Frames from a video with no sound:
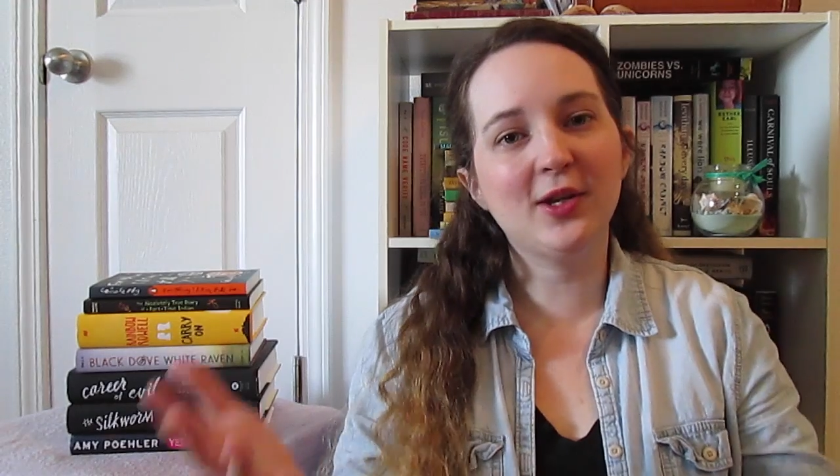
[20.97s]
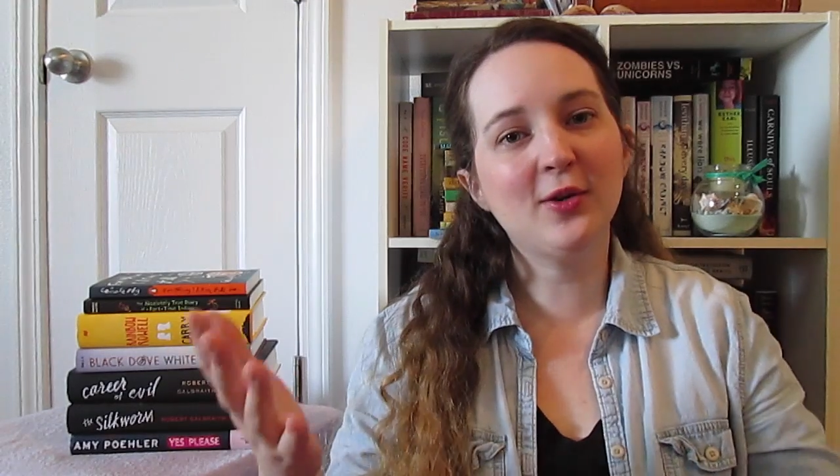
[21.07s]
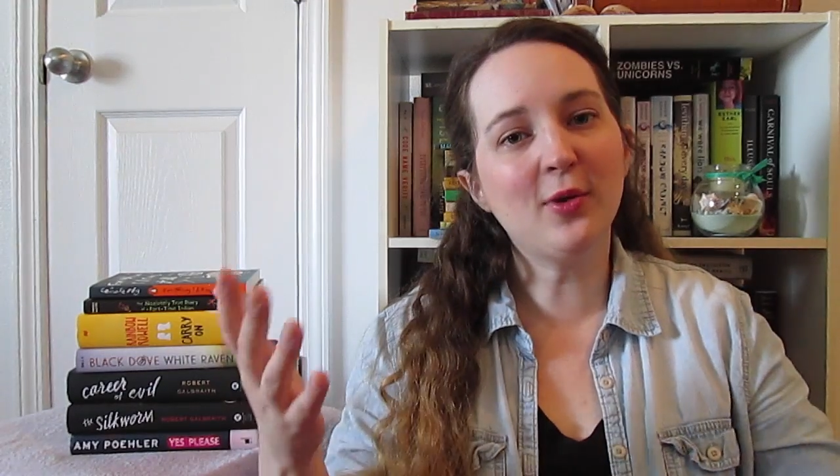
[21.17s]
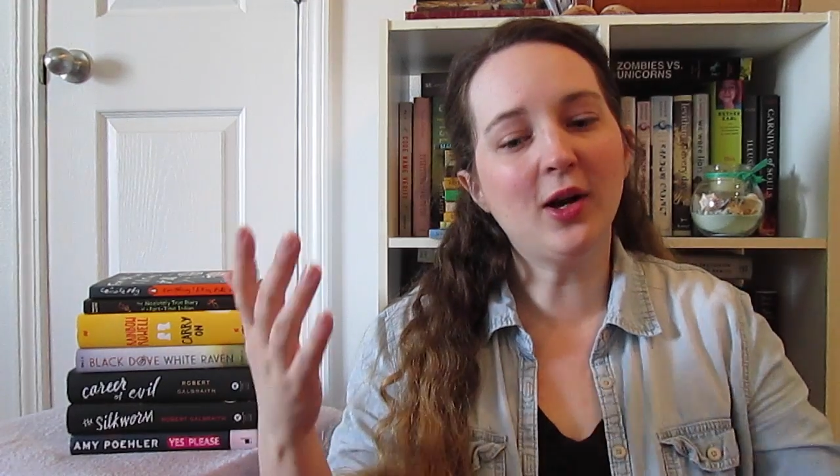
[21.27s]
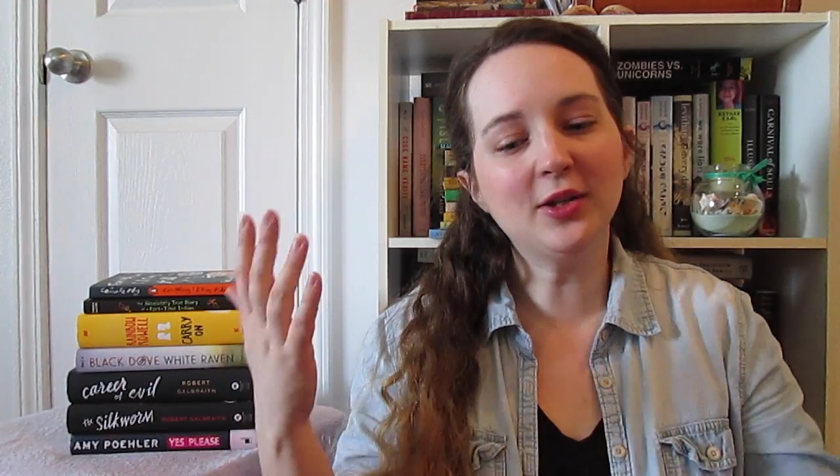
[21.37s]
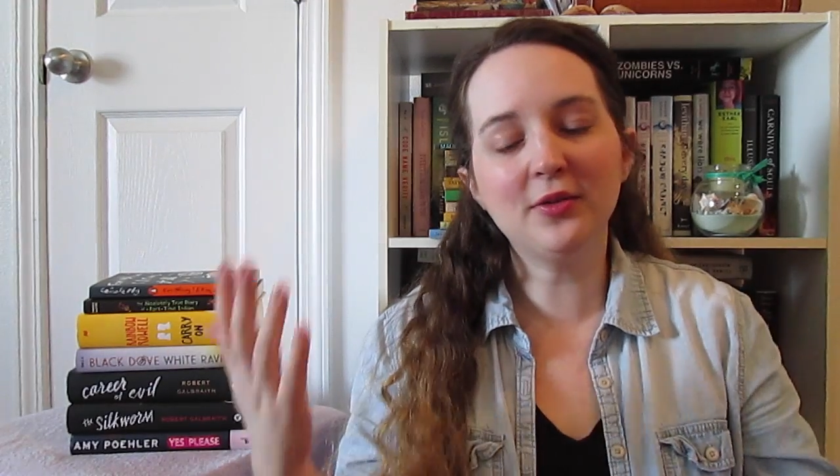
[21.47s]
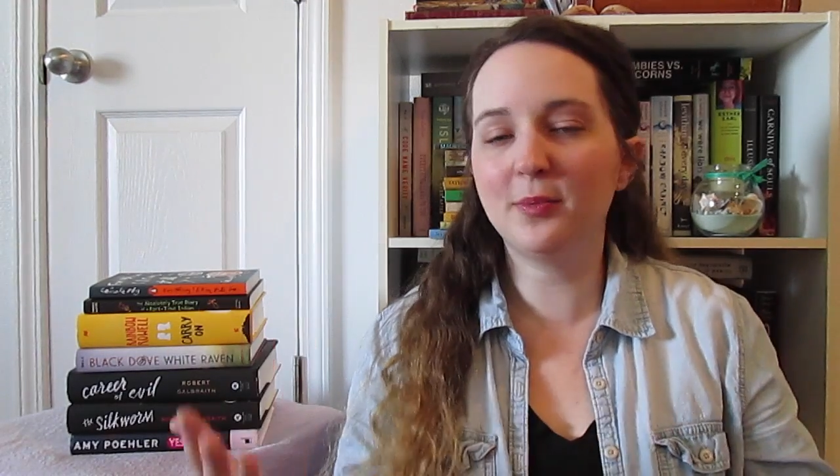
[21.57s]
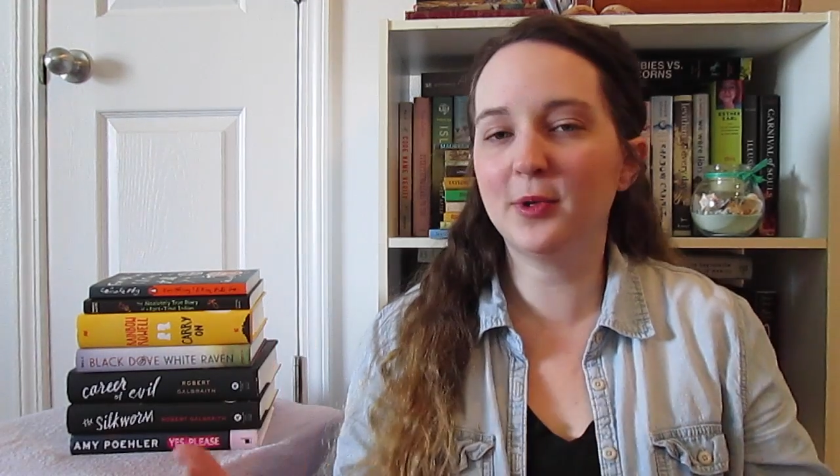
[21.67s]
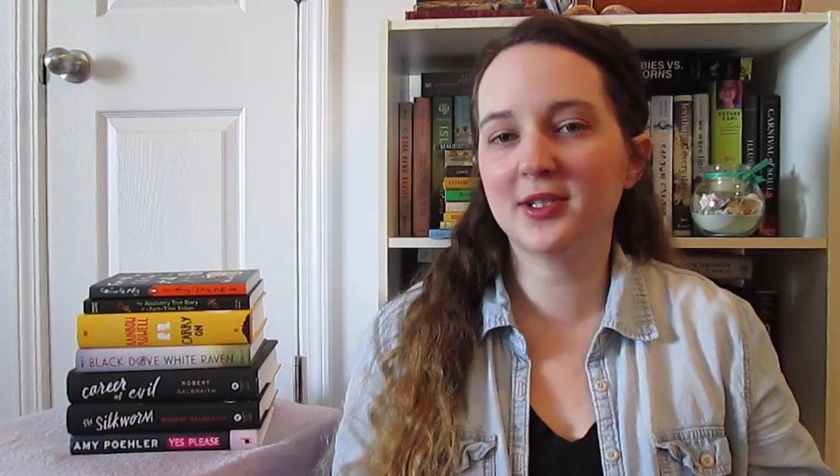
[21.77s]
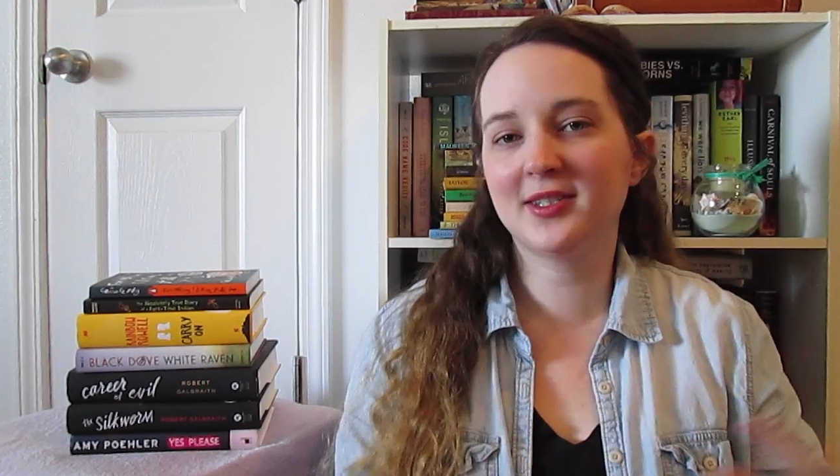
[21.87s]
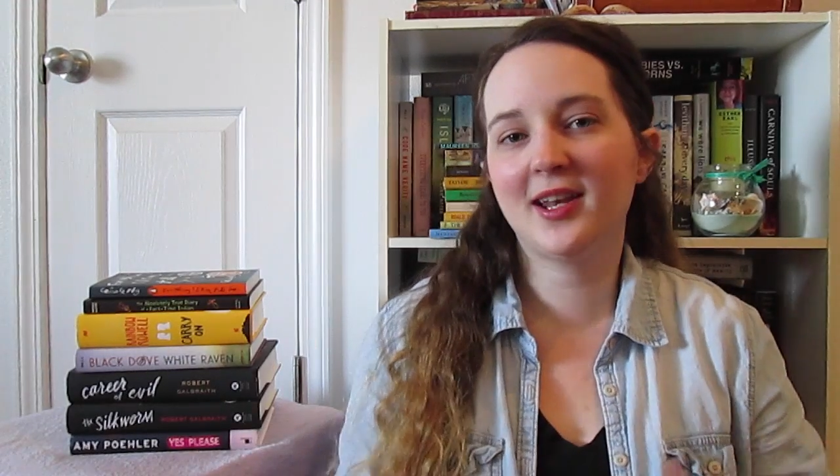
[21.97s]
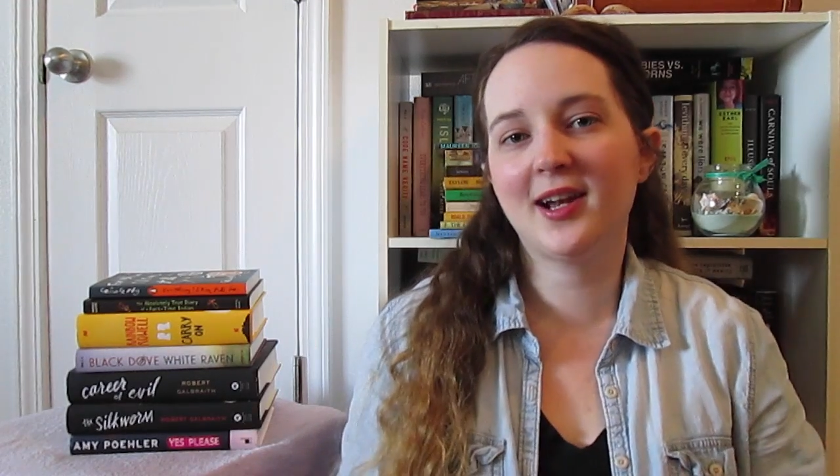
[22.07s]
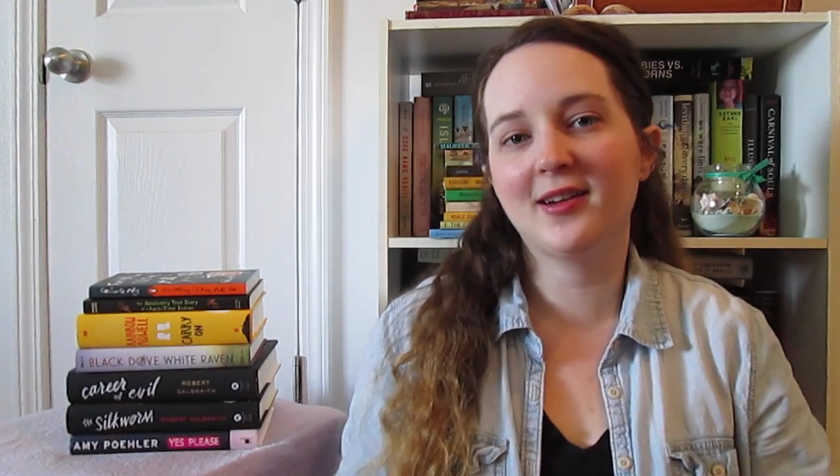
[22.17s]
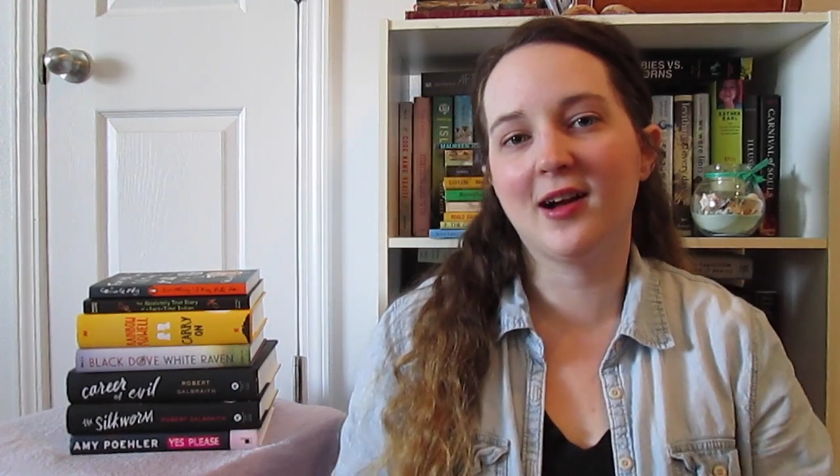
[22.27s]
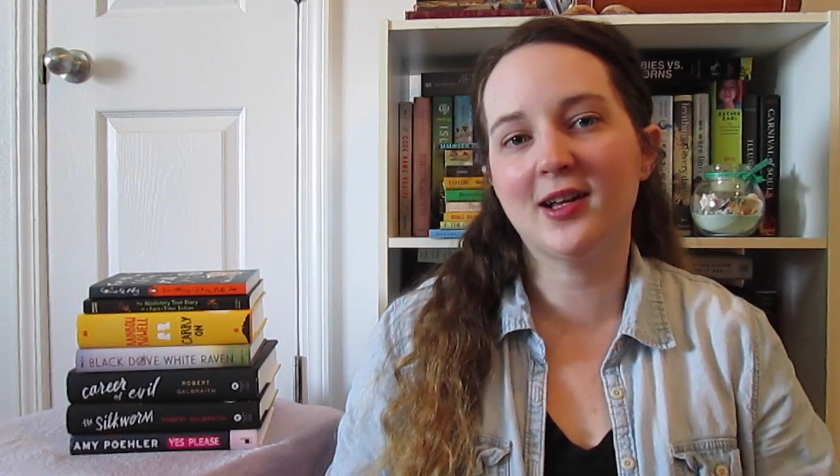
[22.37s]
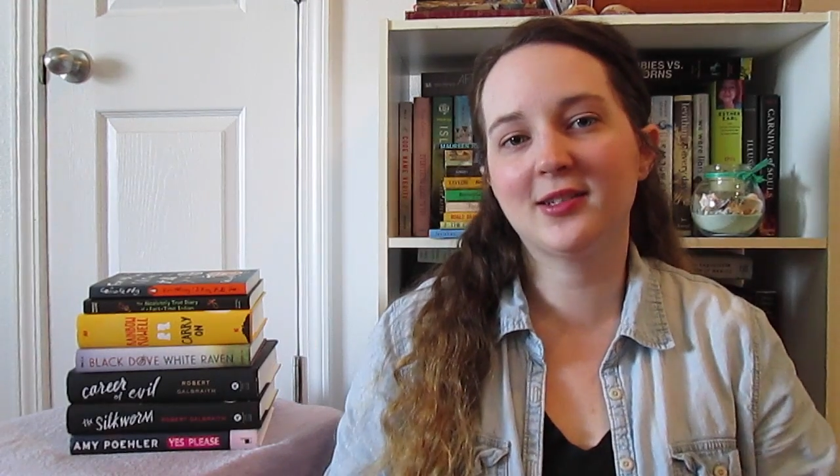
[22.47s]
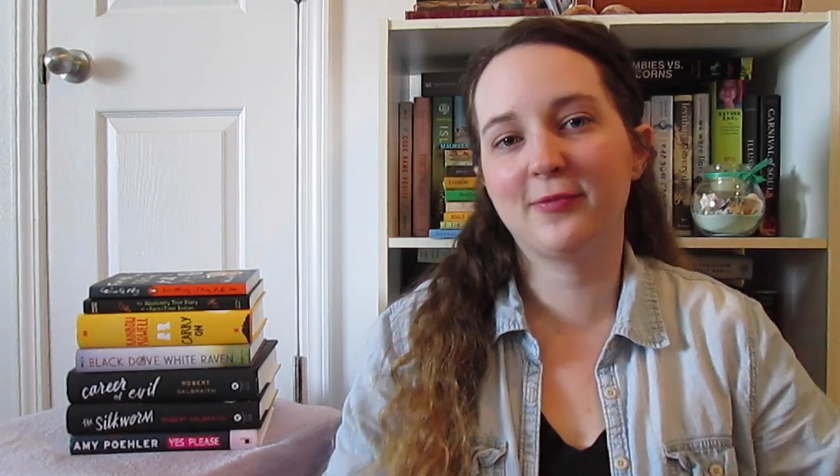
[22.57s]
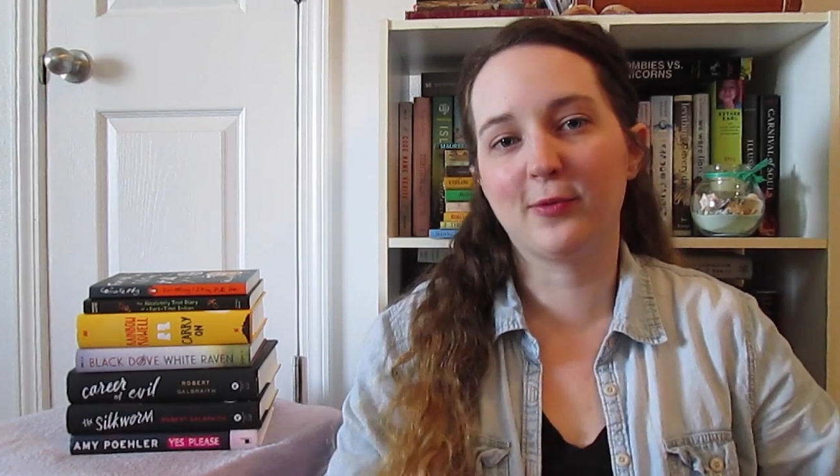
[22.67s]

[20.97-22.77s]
you all of the books that I got